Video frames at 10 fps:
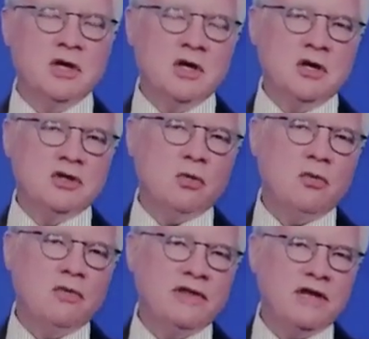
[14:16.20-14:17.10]
So
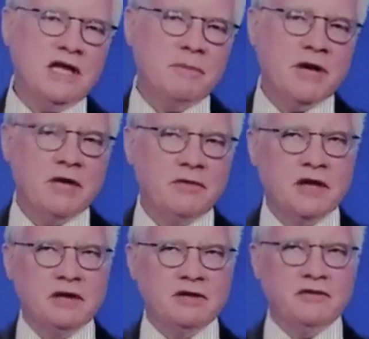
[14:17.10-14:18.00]
when we think about
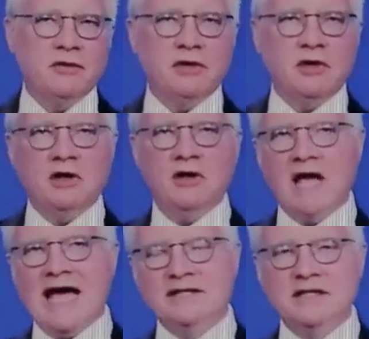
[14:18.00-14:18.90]
the different
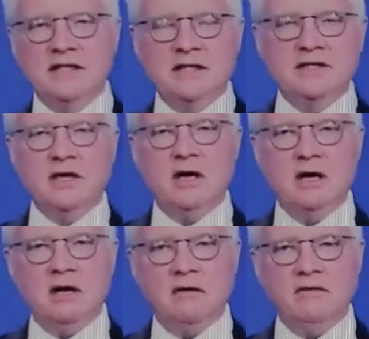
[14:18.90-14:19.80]
classes
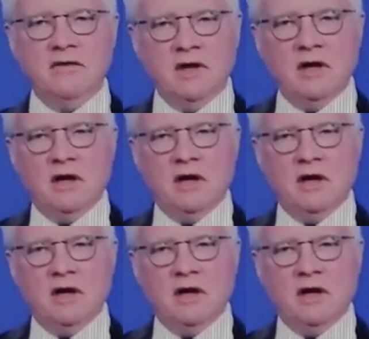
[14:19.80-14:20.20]
of